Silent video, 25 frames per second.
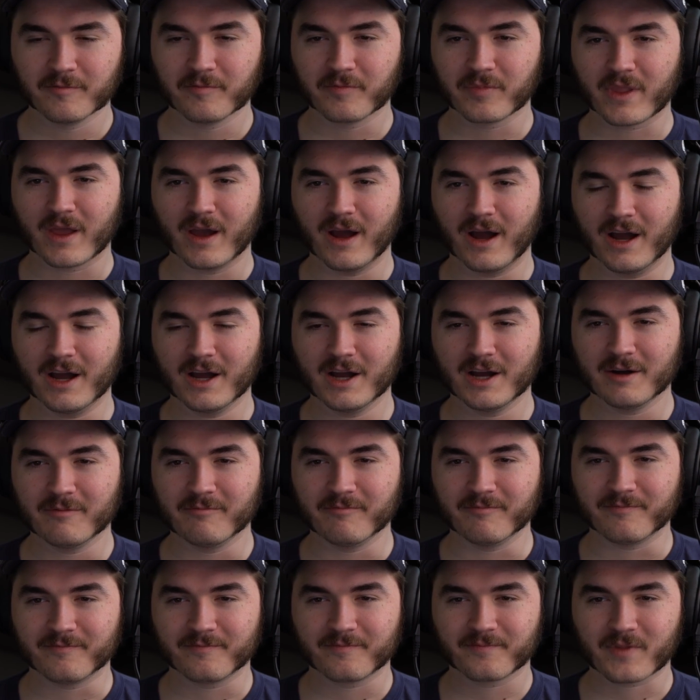I
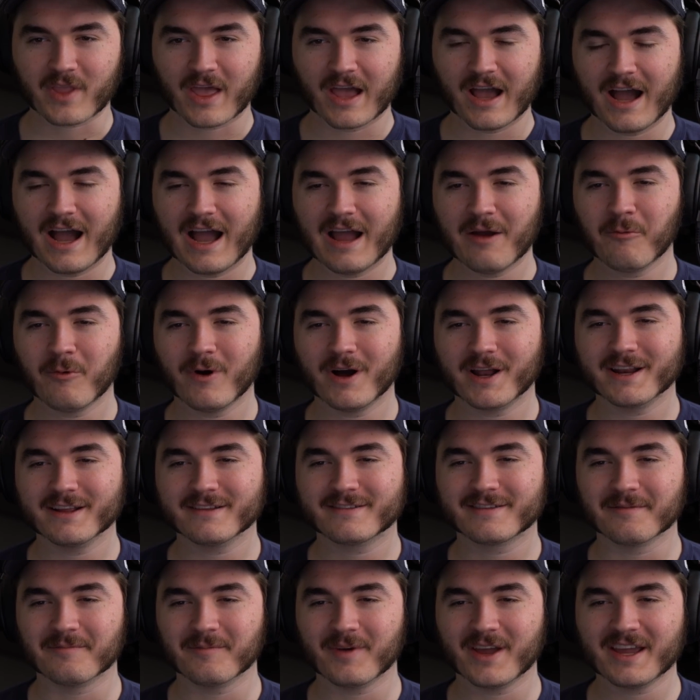wanted
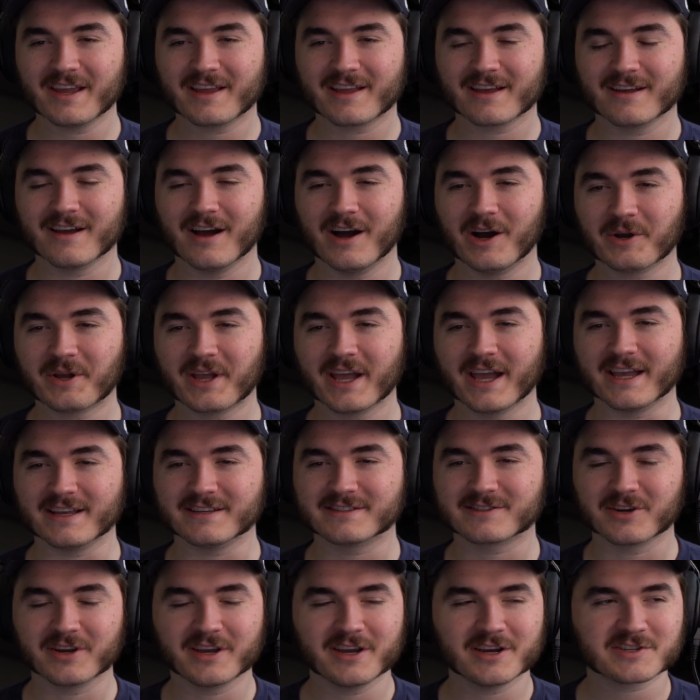to make, okay,
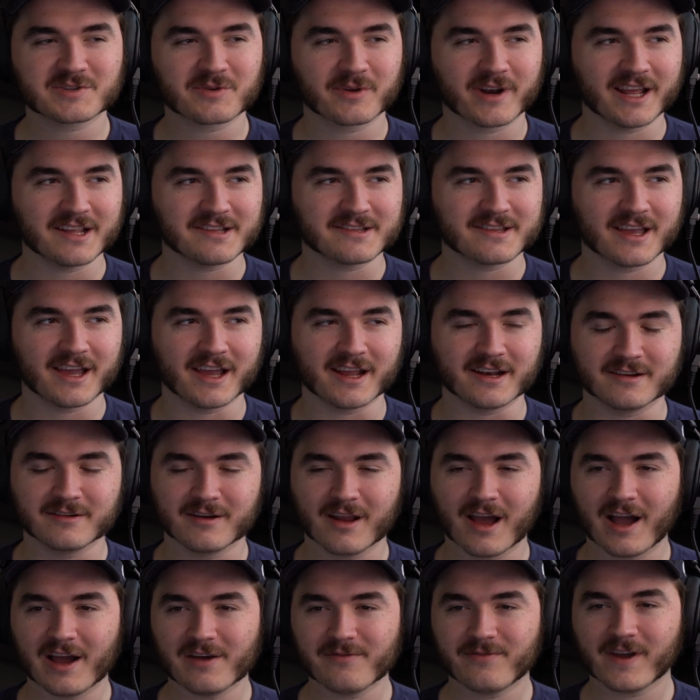so here's what I did.
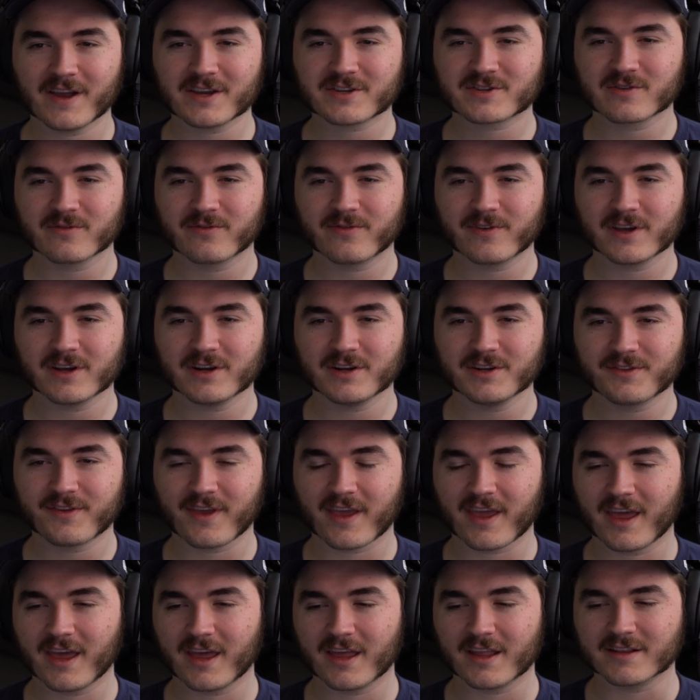I face revealed
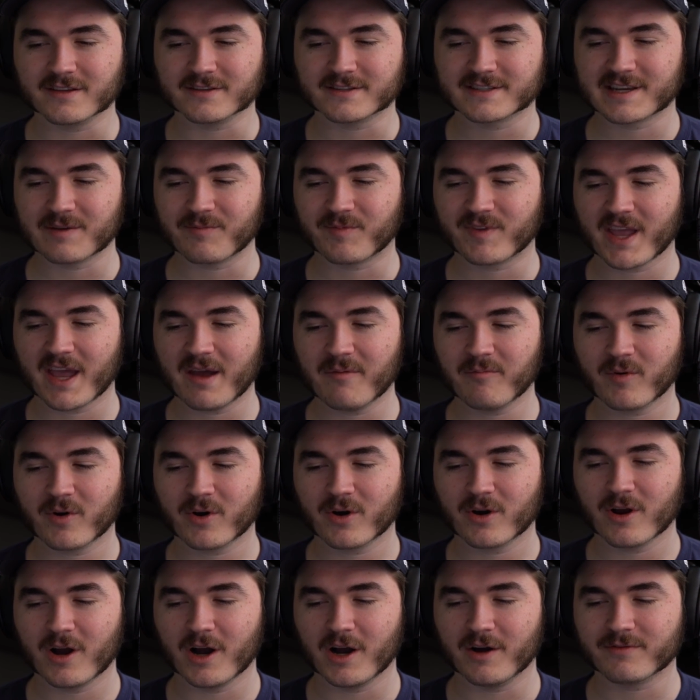in
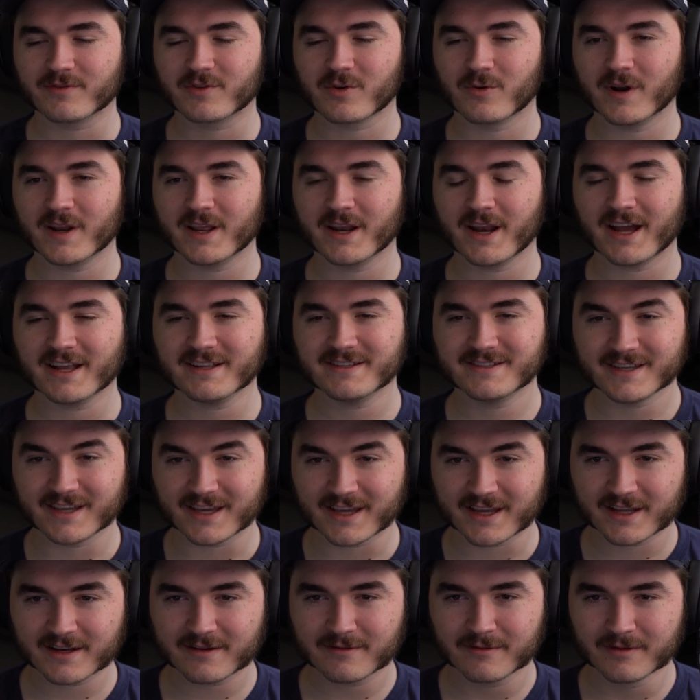September of
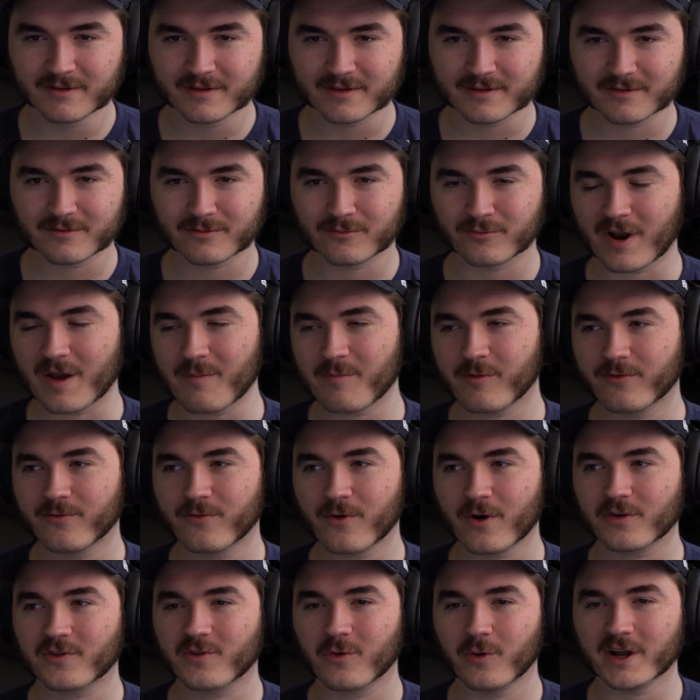2019, right
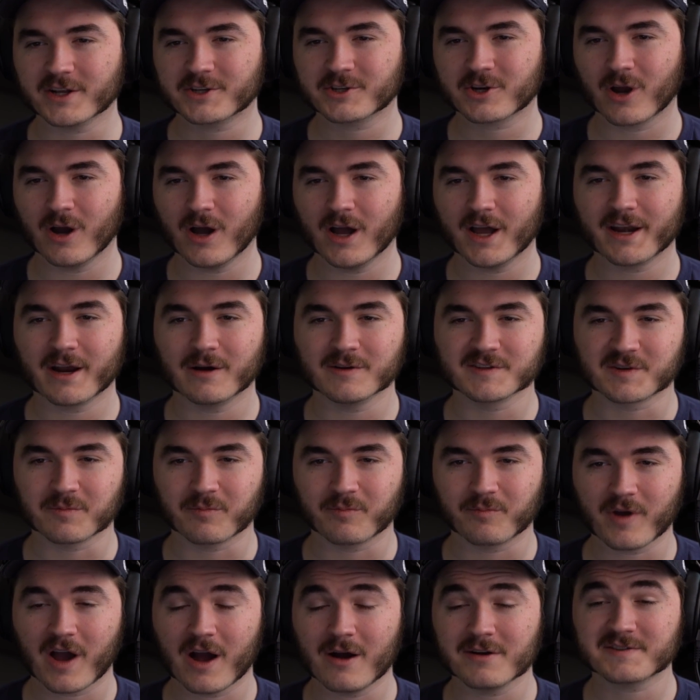before TwitchCon. I was
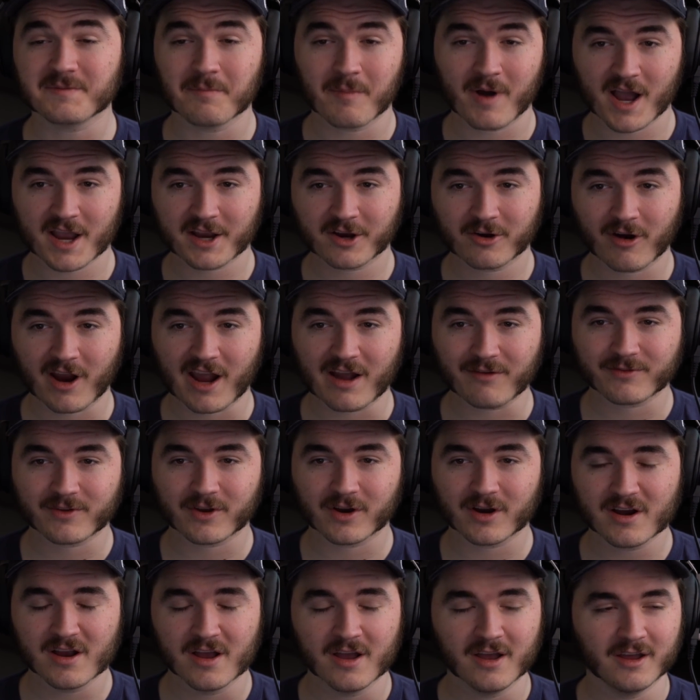a
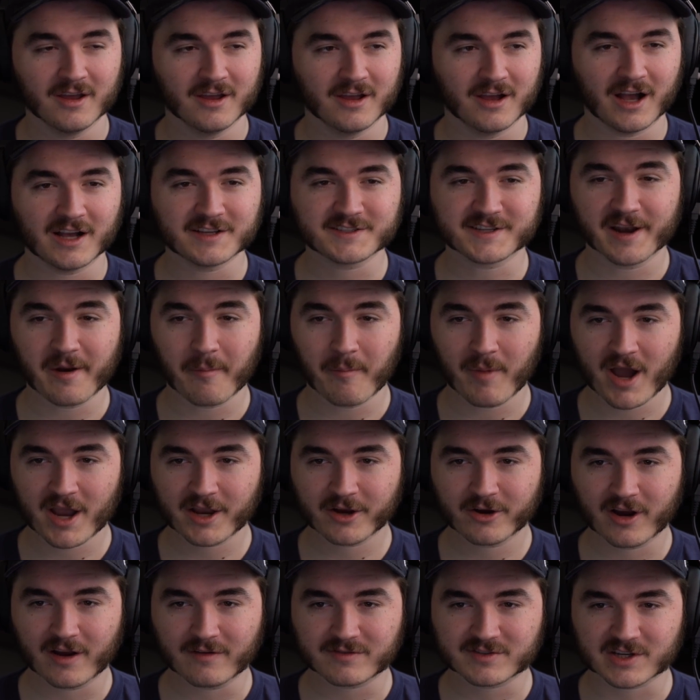Minecrafter. I was on a
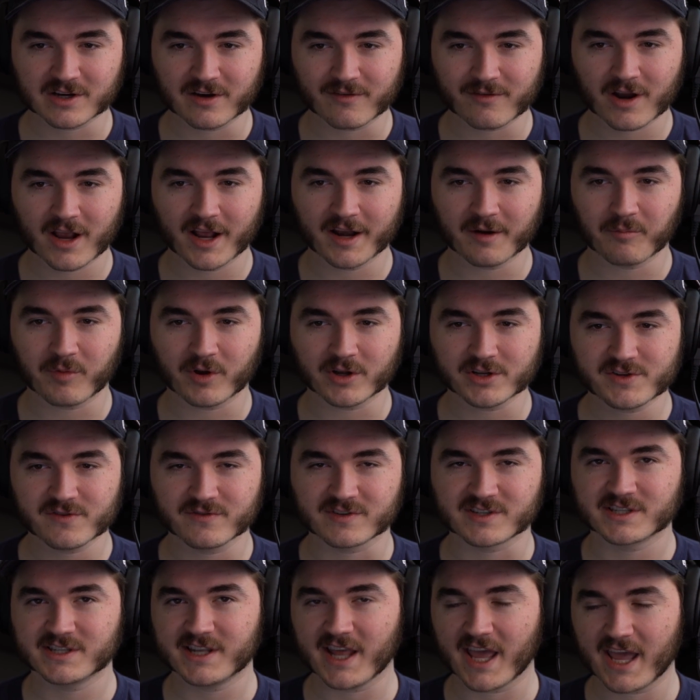Minecraft server. I had a bunch of
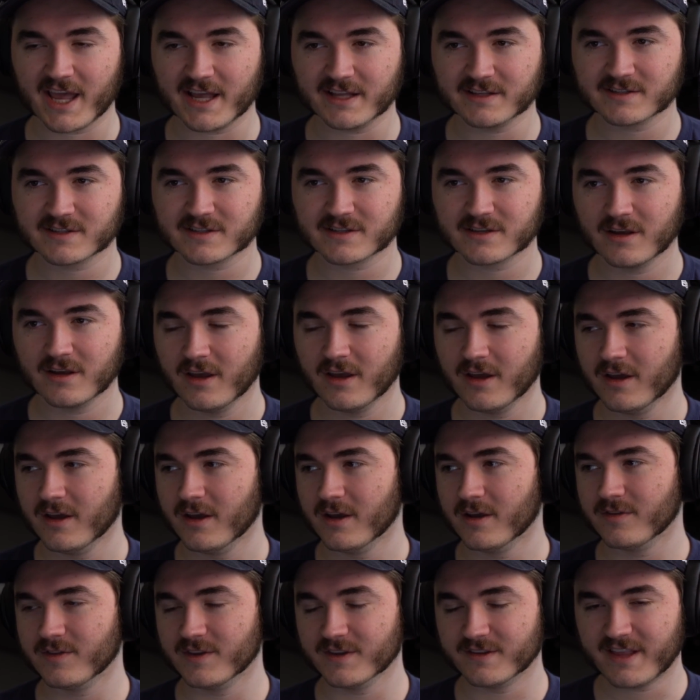stands.
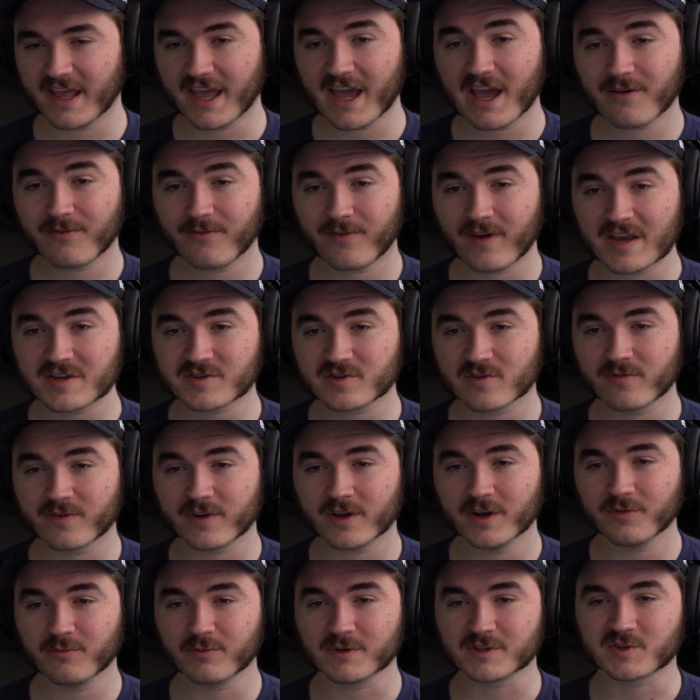The day I face
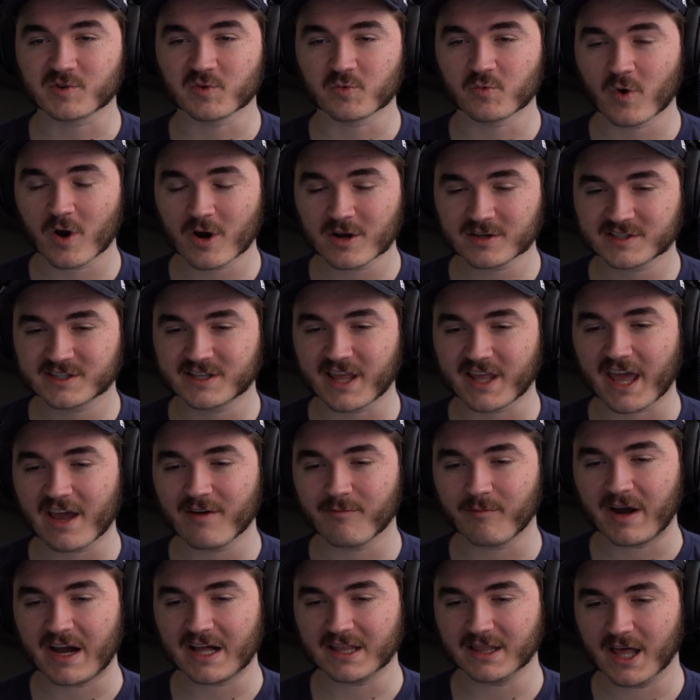revealed was the worst day of
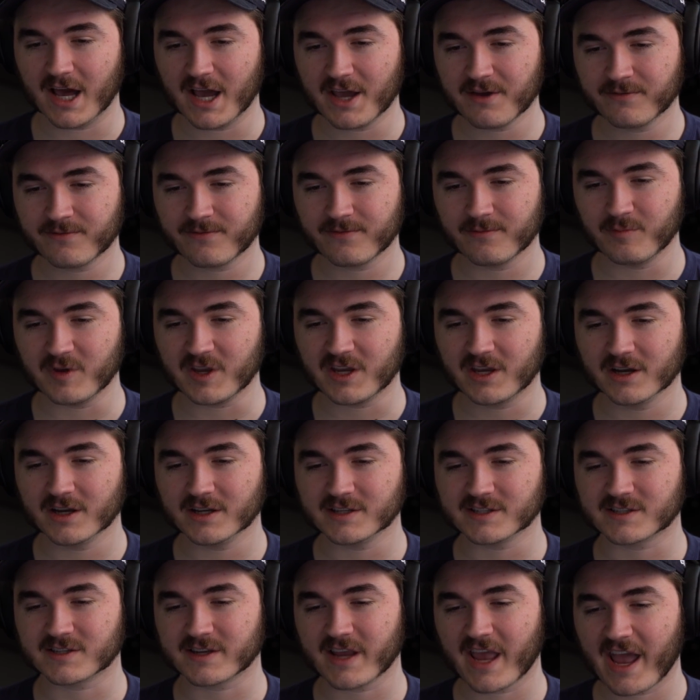my life
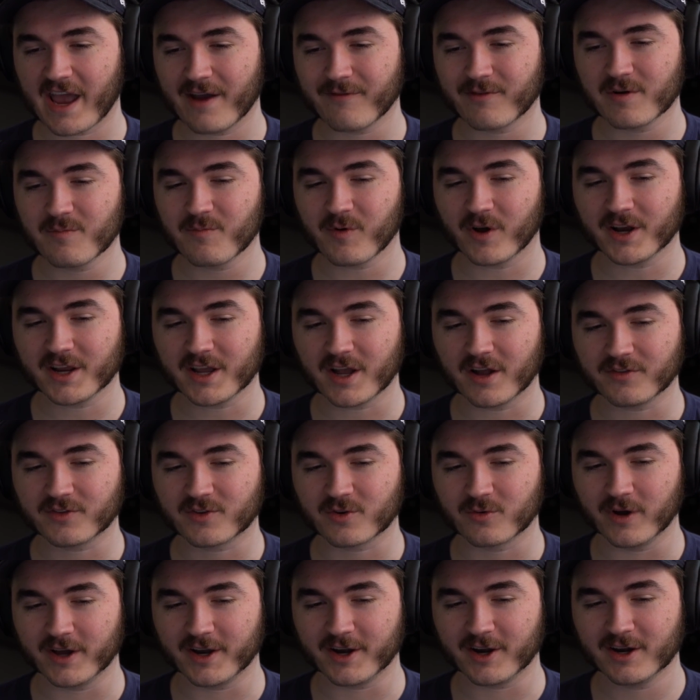because everybody on
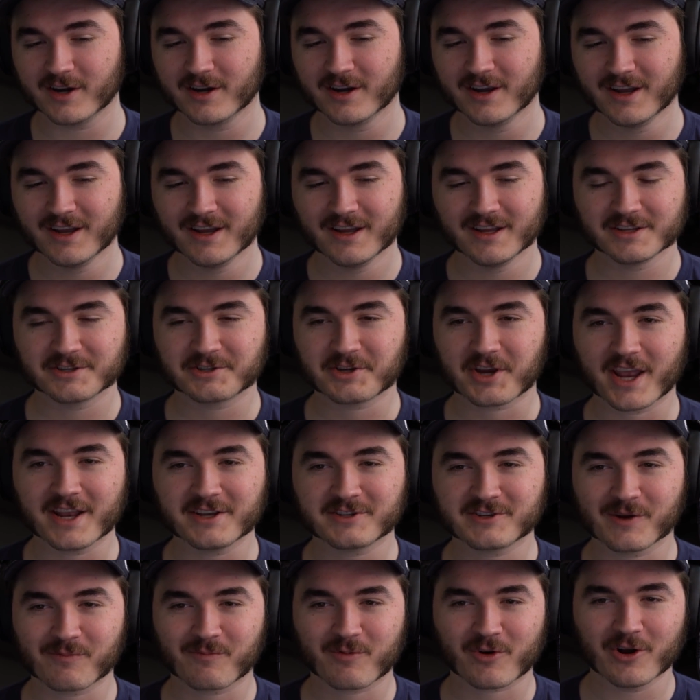Twitter changed
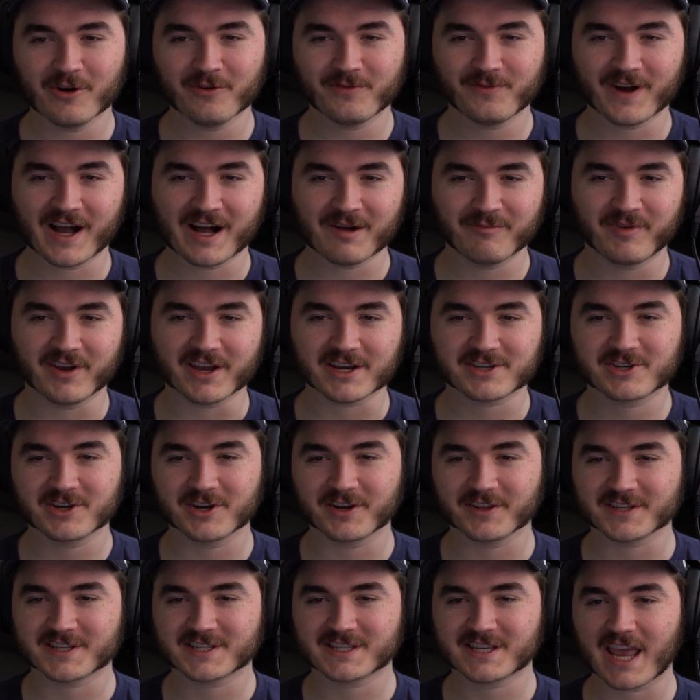their profile picture to
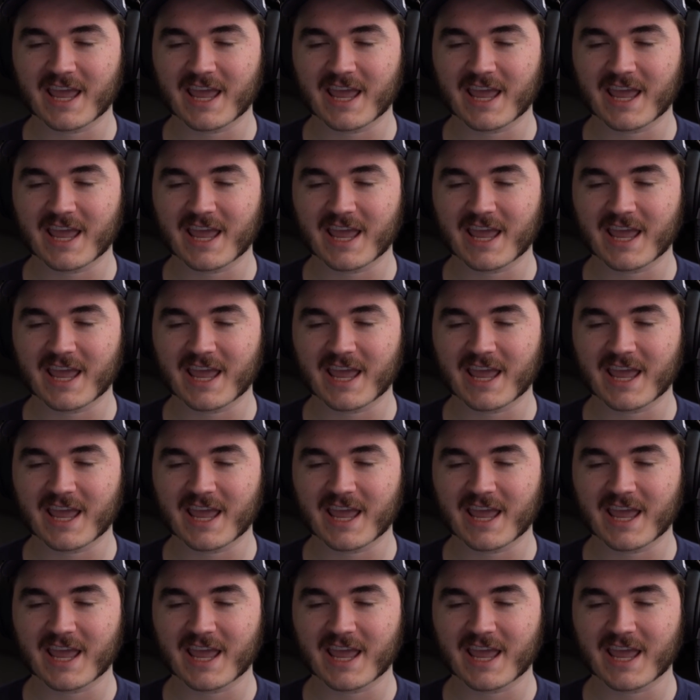the same